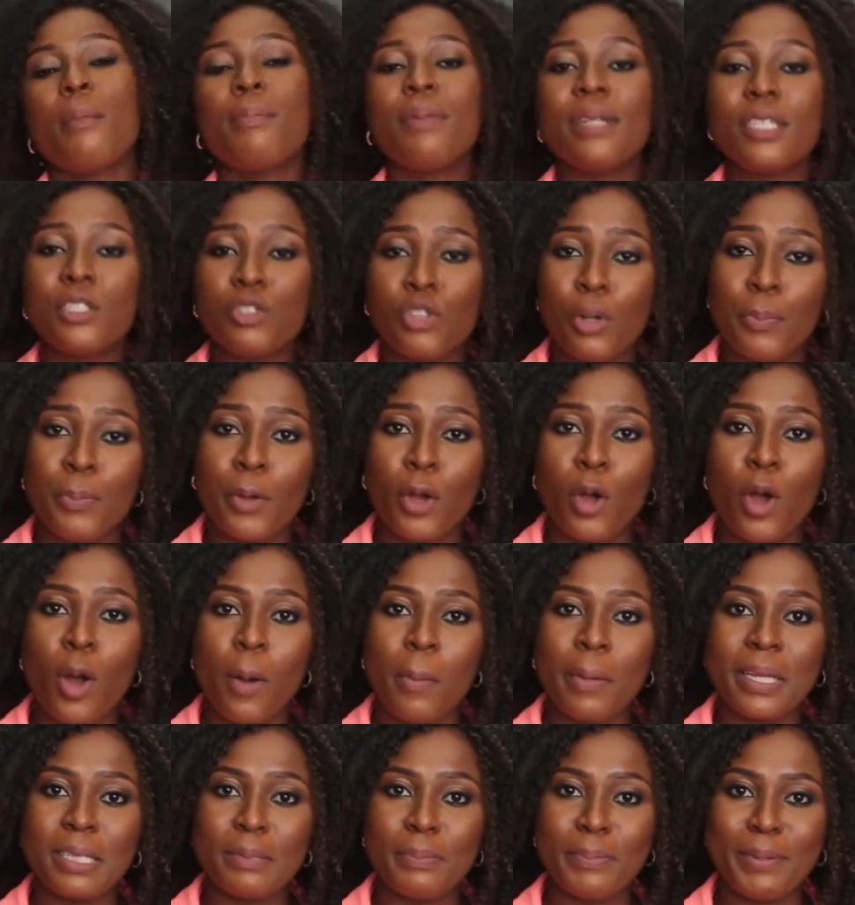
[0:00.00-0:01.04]
Please drop your
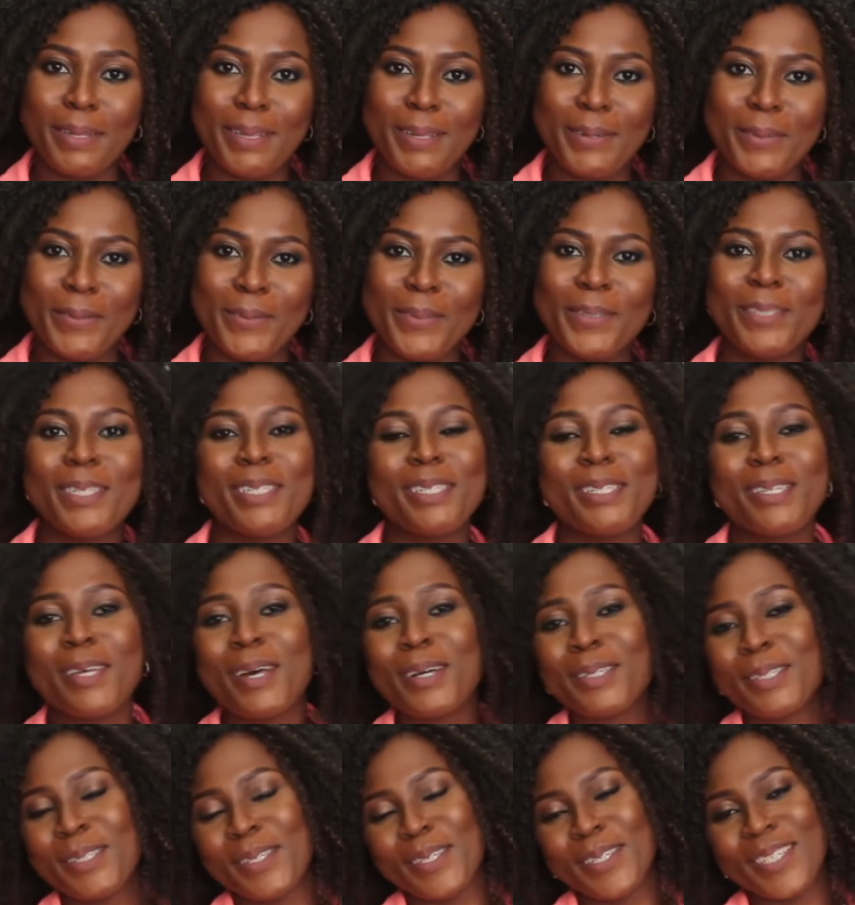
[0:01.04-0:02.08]
comment below.
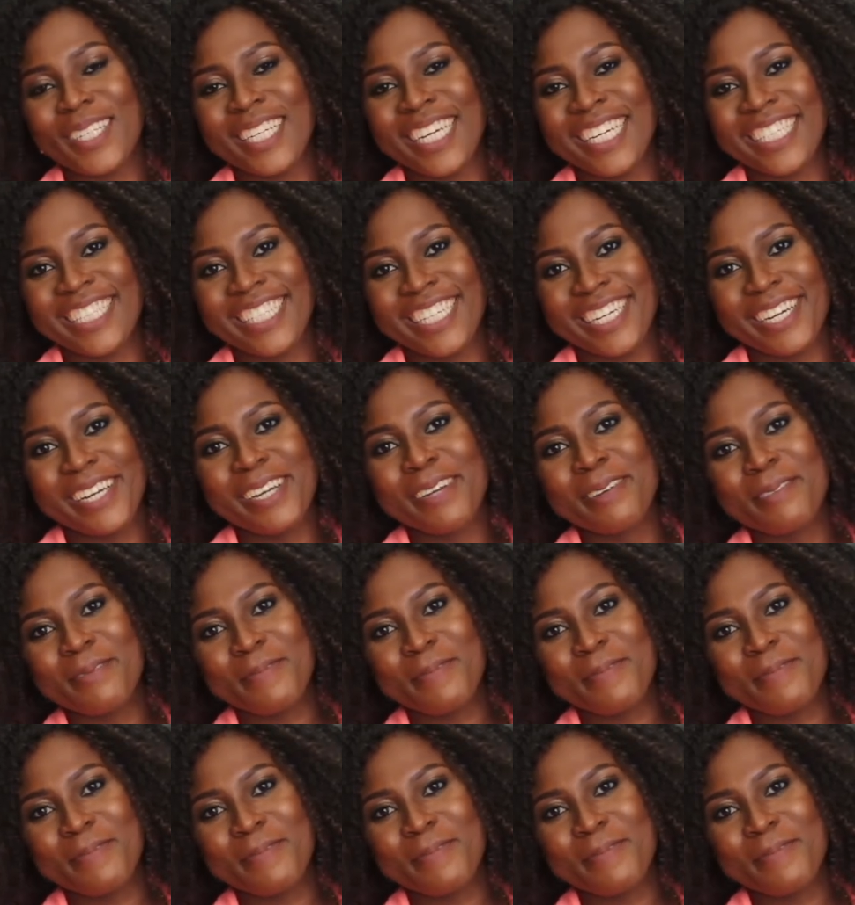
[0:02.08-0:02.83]
Talk to you later.